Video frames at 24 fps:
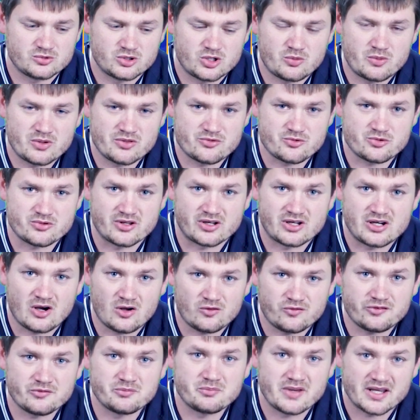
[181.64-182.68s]
going through the
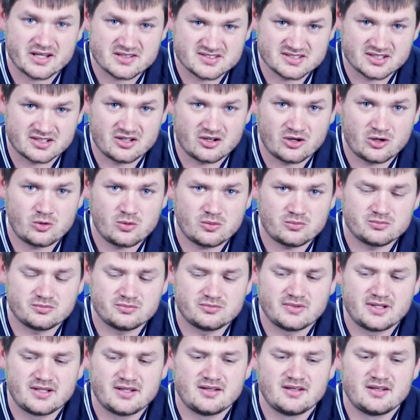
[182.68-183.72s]
Gulf of Mexico,
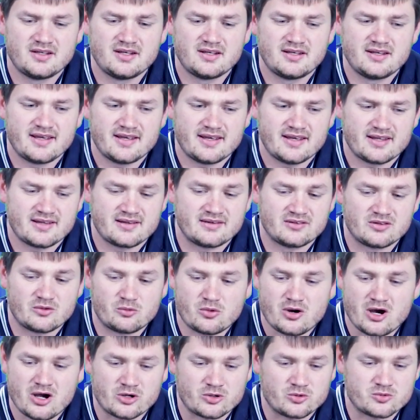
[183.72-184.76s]
and the
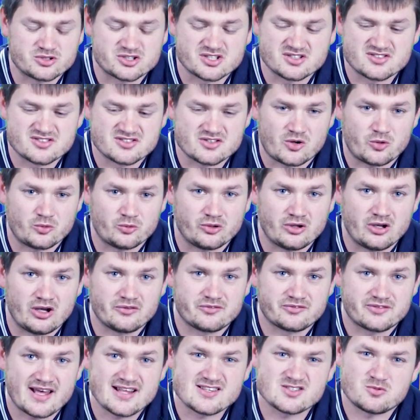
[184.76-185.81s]
water was just so
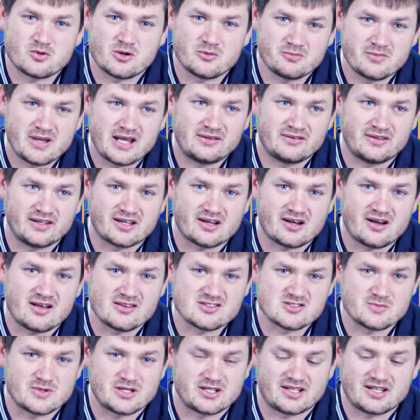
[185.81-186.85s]
rough. That's what mainly
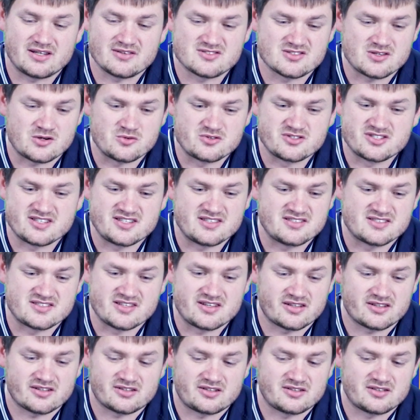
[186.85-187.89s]
caused me to get so
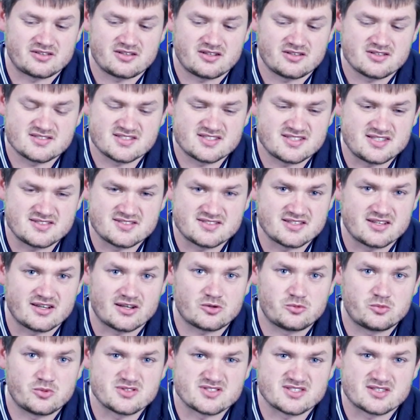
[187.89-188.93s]
seasick.
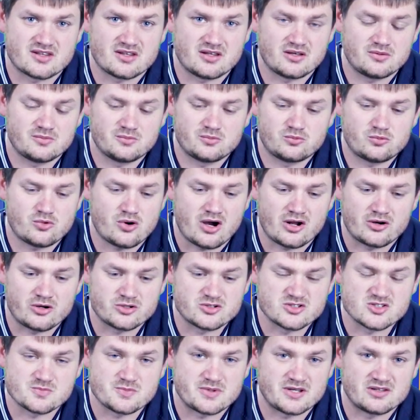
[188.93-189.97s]
Was the water
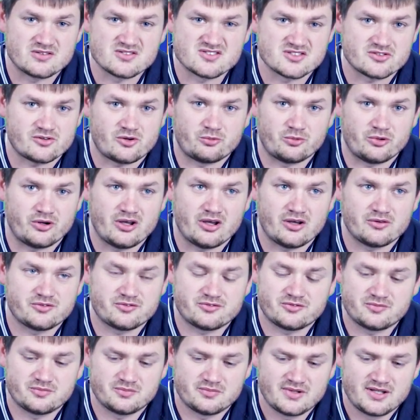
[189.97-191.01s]
just being so
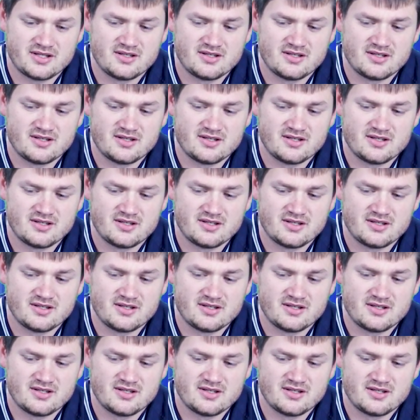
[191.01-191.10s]
rough.